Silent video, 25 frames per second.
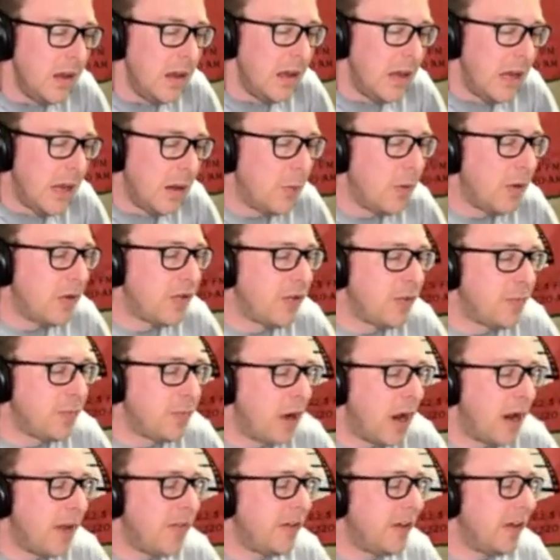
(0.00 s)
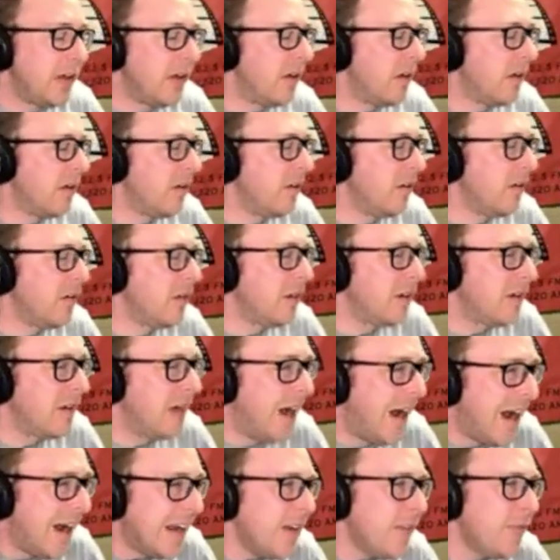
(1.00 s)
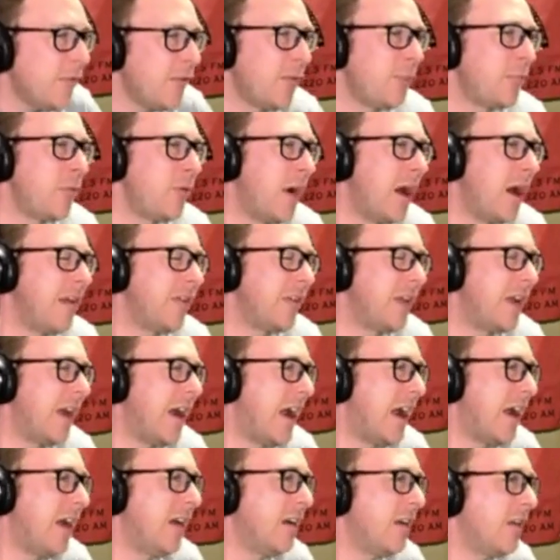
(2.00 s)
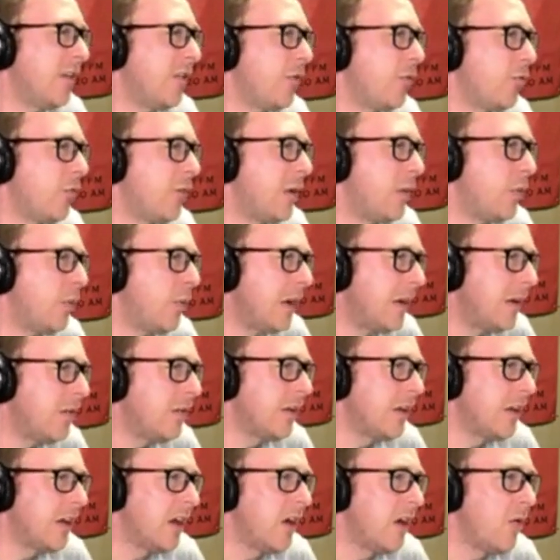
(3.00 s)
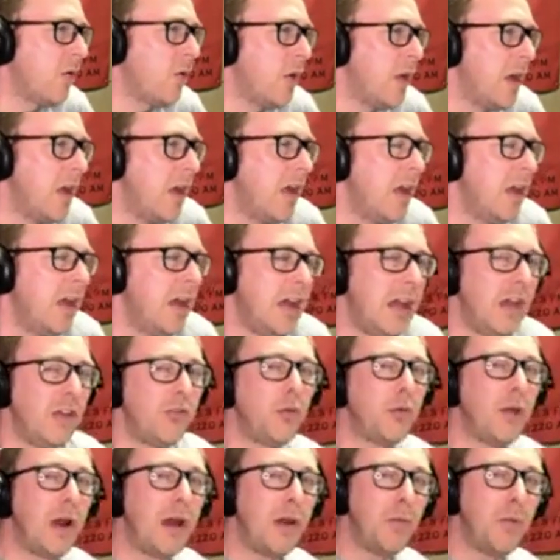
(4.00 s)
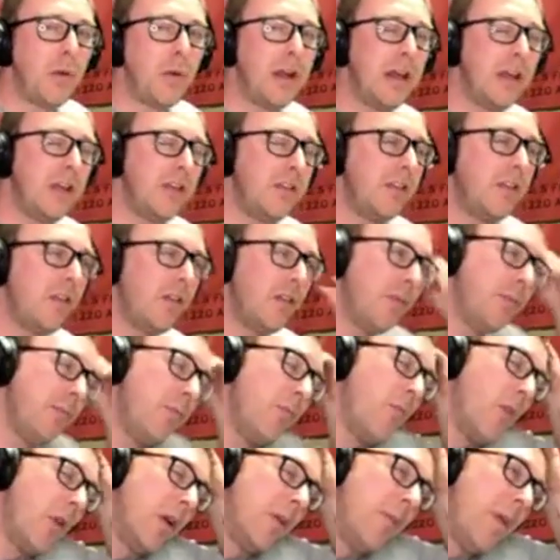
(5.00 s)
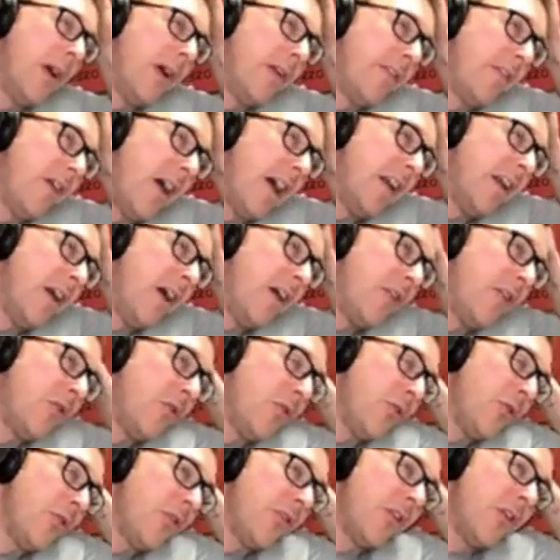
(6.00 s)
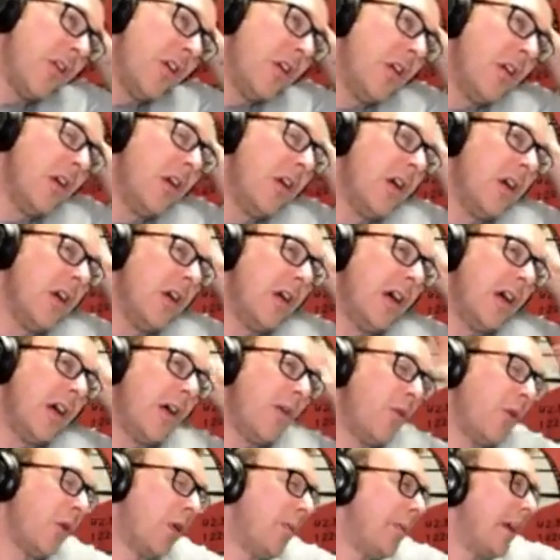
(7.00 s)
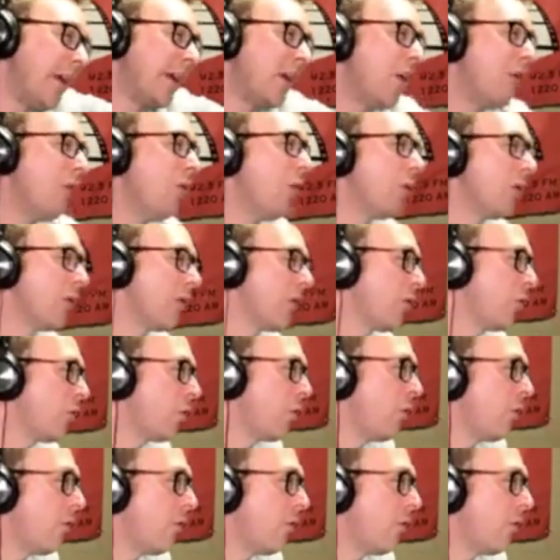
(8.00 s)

And what's surprising, kind of surprising, I had it 3 weeks ago, is when I went into one of my side hustles, one of my coworkers